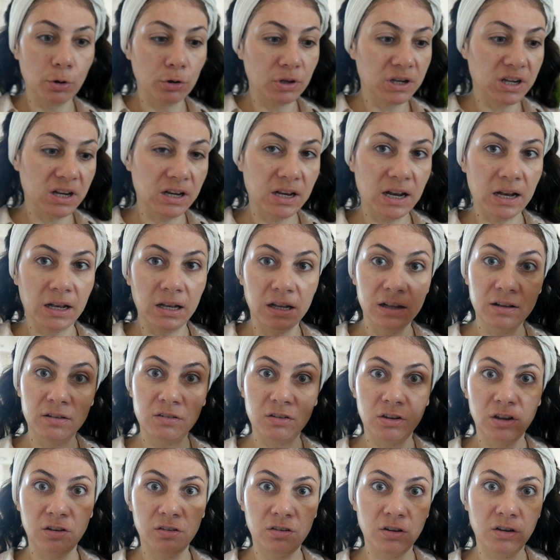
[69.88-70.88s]
in the Netherlands.
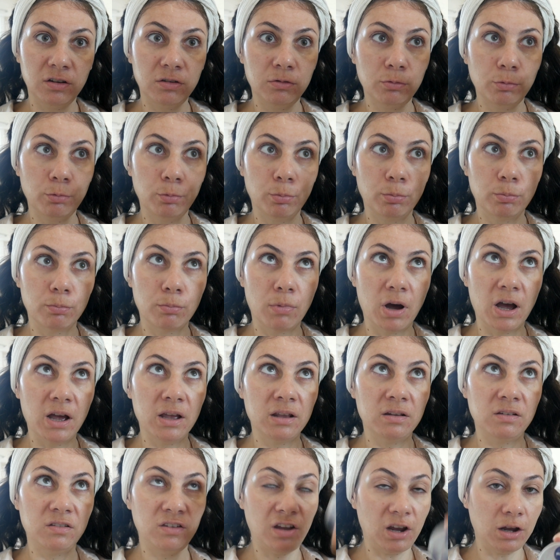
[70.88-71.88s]
This is my
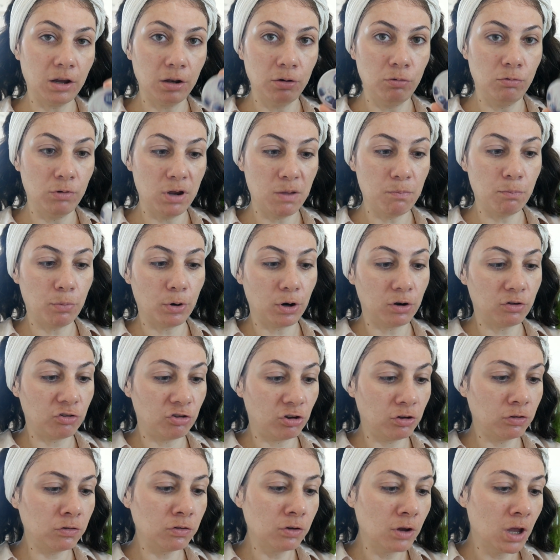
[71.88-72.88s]
second
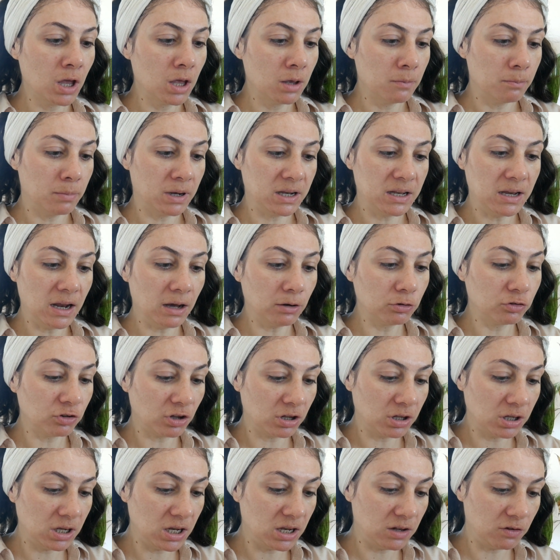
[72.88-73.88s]
repurchase, but now
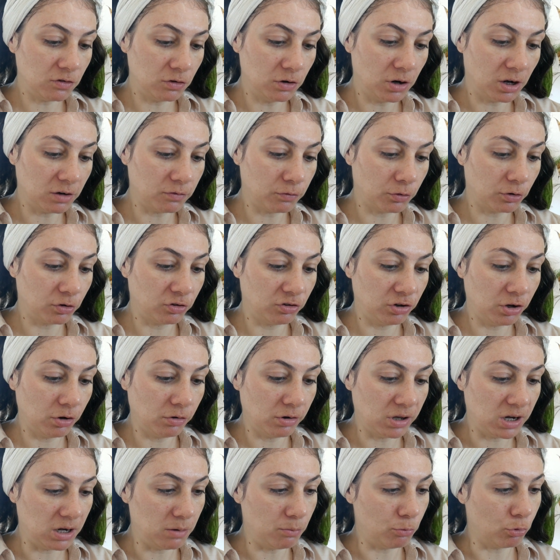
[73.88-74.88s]
suddenly it's not for sale
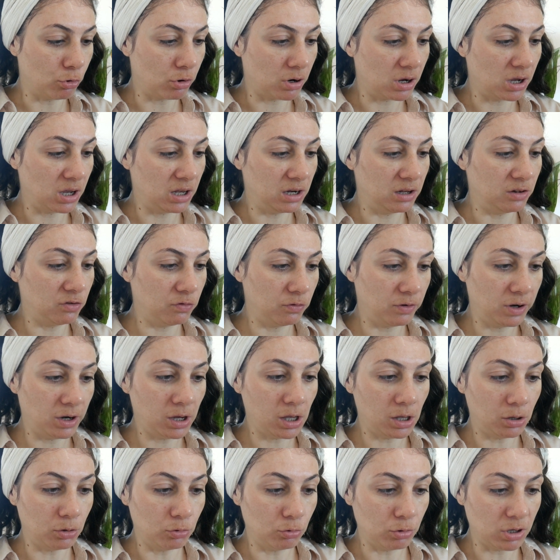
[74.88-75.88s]
anymore, and it's
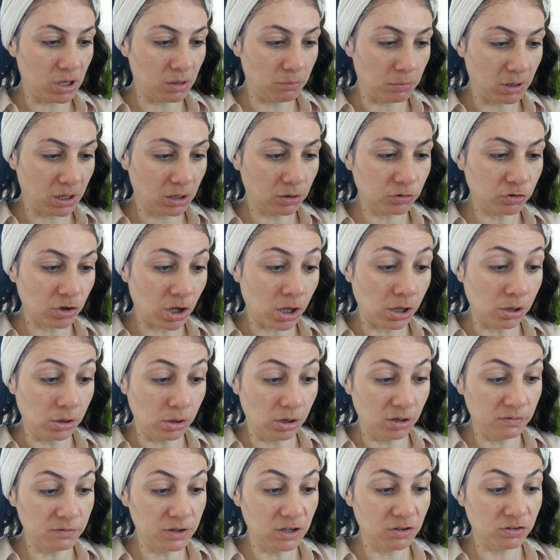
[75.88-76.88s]
very annoying because I
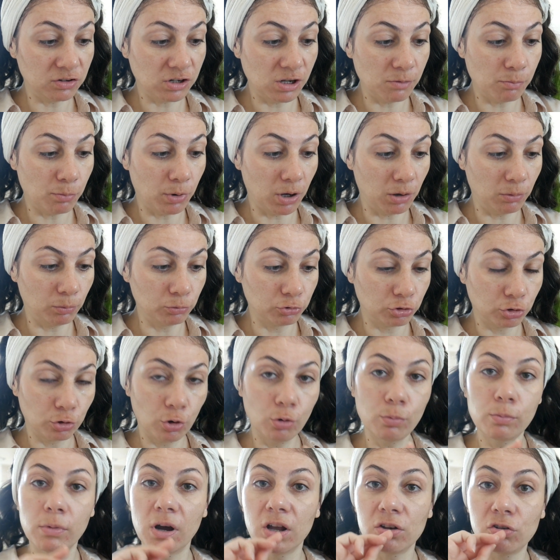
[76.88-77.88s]
love this lip balm so
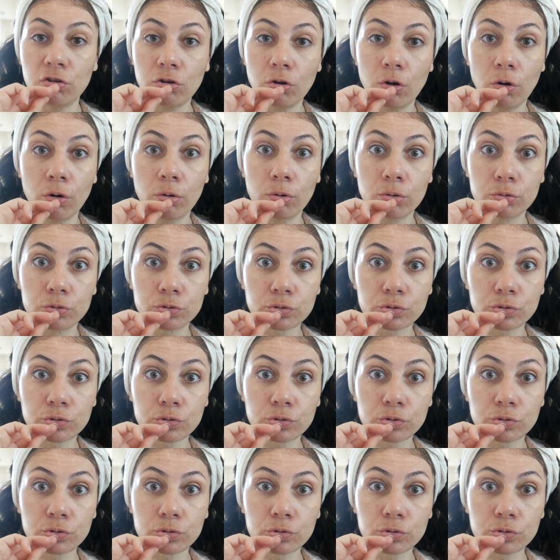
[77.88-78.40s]
much. So